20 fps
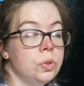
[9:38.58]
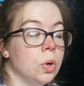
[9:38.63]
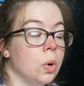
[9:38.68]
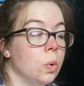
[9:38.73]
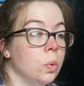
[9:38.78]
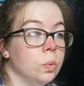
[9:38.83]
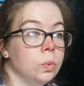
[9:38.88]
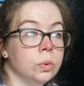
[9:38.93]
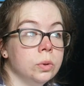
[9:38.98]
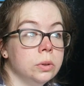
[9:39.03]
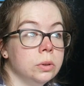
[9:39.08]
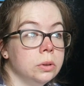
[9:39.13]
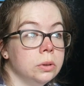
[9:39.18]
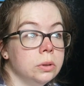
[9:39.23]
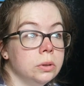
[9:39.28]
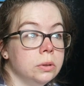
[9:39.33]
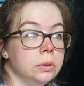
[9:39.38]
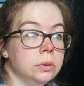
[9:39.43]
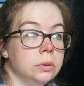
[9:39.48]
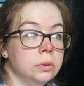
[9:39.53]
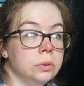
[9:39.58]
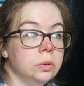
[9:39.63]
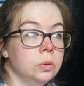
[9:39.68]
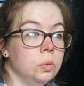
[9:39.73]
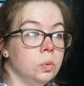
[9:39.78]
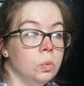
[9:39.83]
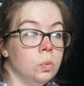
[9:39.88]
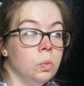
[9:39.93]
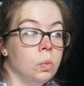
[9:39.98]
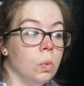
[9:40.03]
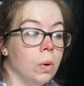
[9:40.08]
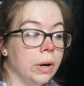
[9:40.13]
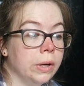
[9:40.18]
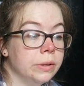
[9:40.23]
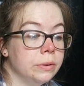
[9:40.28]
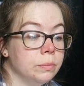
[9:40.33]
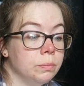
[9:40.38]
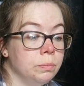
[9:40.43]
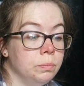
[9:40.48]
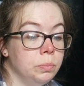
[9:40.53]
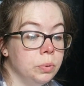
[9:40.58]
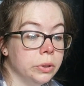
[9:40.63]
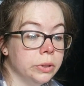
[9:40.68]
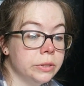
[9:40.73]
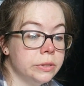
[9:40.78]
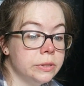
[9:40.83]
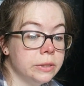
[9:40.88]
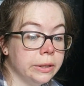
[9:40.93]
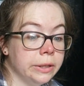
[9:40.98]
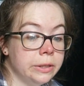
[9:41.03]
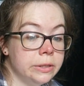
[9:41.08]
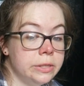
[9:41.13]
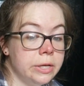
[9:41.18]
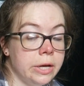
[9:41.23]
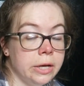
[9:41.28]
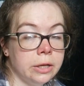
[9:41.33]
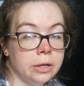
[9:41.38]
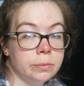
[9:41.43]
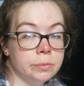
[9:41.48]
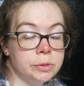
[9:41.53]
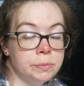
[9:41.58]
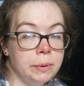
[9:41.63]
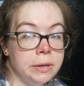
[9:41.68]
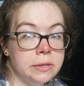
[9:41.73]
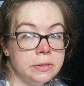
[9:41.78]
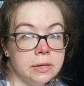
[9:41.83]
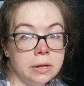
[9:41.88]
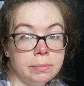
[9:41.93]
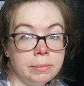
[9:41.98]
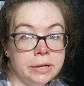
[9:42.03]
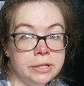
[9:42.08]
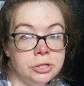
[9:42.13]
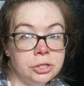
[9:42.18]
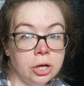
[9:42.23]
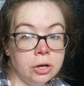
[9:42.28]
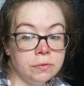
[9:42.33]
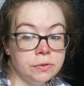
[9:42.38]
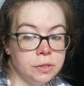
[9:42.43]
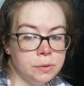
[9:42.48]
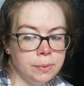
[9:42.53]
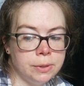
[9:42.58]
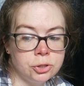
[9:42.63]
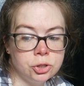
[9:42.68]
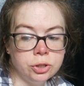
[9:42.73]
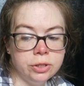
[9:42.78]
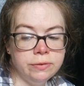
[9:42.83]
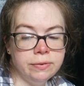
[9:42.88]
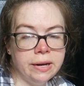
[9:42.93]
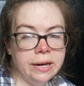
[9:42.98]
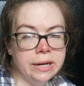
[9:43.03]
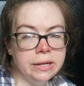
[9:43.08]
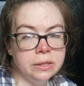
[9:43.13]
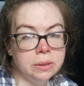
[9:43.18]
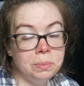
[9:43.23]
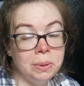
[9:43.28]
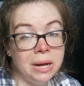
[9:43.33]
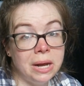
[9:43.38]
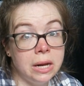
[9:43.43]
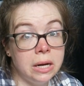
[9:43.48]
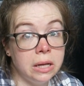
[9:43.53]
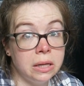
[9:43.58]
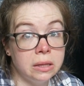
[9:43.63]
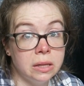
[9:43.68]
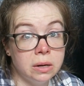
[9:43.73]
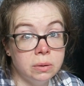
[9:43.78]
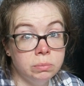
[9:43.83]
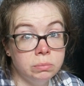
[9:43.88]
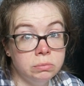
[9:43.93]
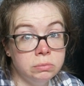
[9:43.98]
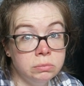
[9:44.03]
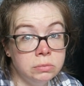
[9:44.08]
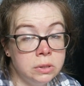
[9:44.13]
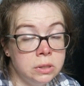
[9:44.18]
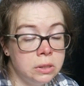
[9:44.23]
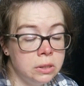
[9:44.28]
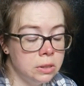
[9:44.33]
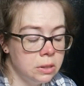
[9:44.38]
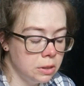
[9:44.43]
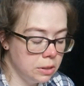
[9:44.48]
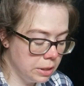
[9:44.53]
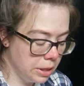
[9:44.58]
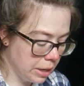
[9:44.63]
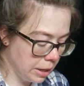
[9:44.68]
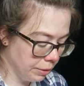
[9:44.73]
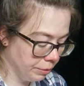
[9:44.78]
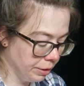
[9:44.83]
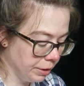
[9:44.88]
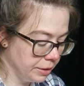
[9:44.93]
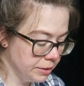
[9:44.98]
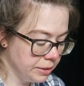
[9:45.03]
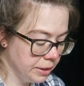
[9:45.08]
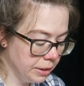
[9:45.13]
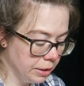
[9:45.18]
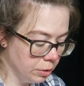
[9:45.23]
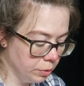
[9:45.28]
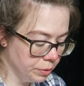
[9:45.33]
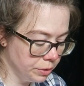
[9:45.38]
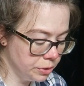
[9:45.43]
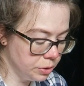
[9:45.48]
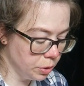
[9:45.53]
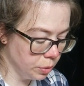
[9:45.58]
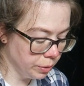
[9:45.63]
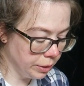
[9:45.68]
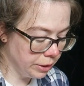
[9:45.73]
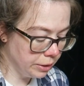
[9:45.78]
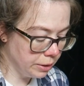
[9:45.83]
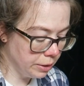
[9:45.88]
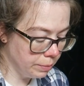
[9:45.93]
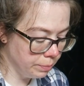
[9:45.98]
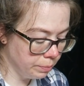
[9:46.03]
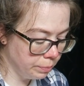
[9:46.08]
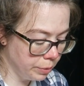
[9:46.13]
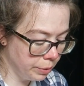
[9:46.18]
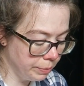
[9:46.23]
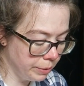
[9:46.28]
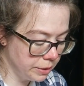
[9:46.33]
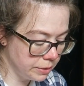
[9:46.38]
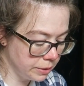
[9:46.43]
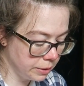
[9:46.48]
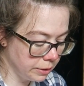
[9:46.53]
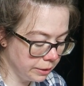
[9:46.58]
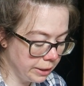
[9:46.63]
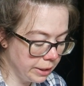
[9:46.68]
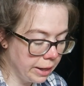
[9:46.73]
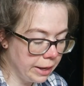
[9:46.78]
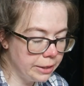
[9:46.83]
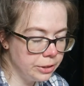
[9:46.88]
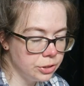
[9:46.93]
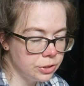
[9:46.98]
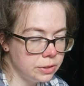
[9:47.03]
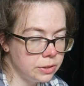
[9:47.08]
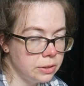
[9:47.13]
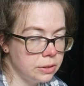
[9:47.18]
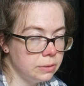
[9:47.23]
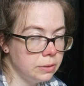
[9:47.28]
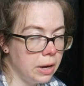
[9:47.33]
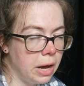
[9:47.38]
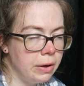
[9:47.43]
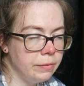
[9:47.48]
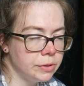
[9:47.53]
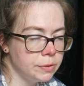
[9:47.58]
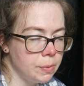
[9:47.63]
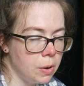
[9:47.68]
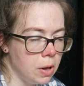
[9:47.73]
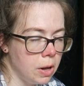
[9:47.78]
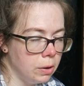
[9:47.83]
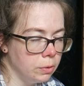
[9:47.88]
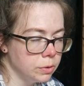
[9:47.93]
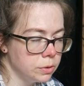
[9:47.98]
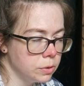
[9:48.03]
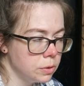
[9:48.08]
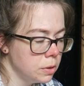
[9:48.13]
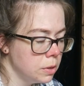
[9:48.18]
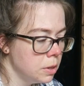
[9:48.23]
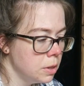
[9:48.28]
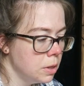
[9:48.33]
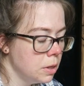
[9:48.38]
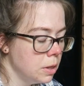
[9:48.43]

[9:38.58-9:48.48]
don't want books like taking up space on my shelves, especially if I end up hating them. And I realize I can always donate them, but basically I have a small house.